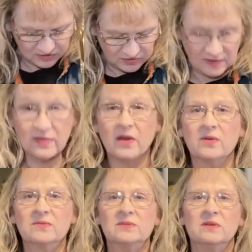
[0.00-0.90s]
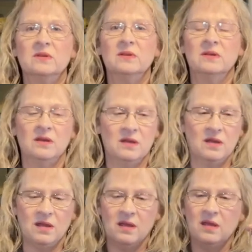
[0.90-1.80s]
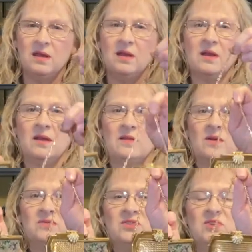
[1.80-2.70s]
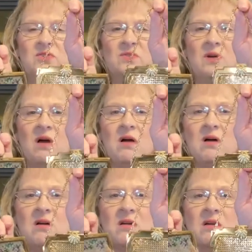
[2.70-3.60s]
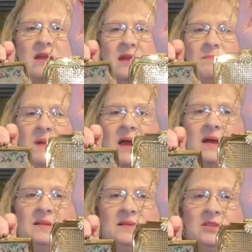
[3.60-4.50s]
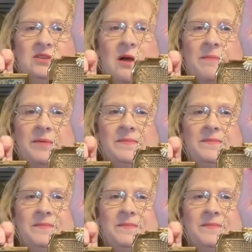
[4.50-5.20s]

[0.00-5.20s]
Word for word: we can look at those. Those two are in my Etsy shop.